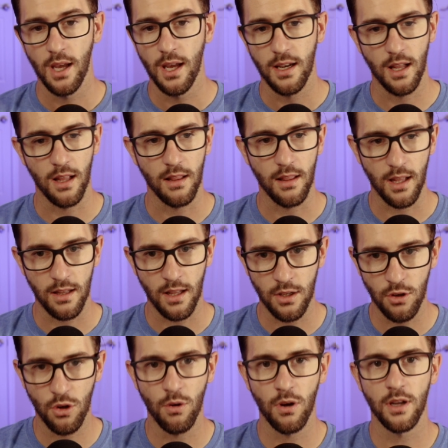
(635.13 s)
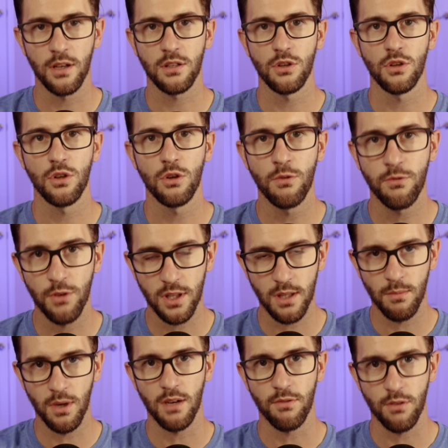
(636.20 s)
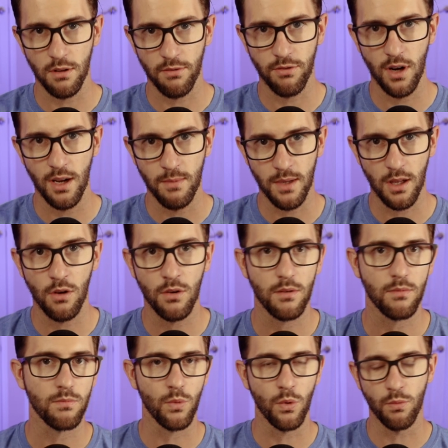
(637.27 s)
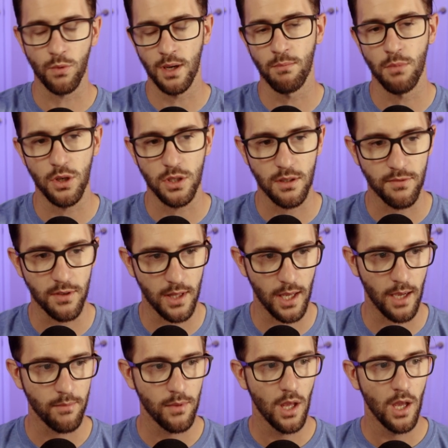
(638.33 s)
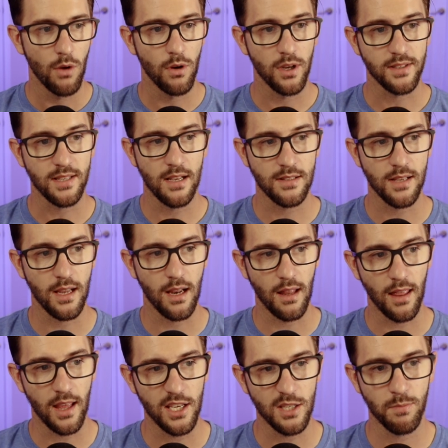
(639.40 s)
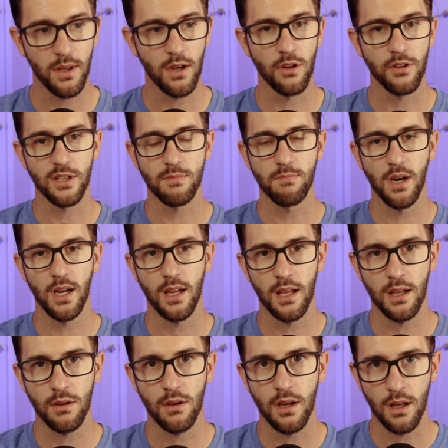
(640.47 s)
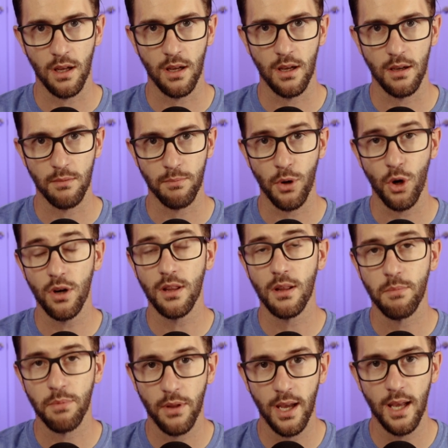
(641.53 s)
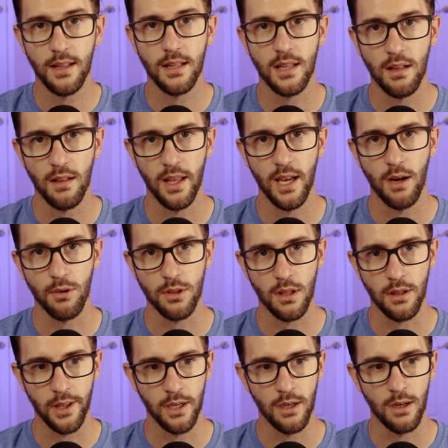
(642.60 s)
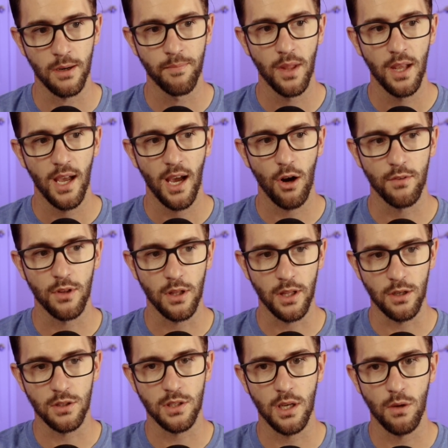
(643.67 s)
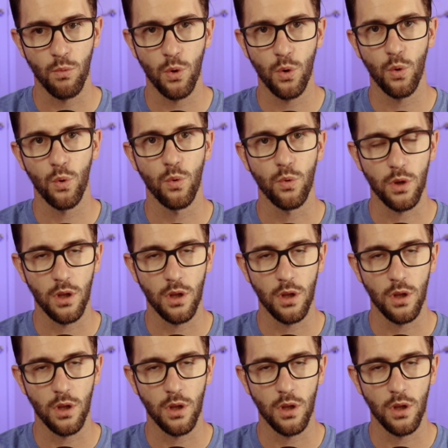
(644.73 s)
Then you go on to, you front the money for the framing. Oh, we'll reimburse you for that. Well, it sounds like they spent all this money. Part of the plan that they laid out with the lender, however, the lender's saying, whoa,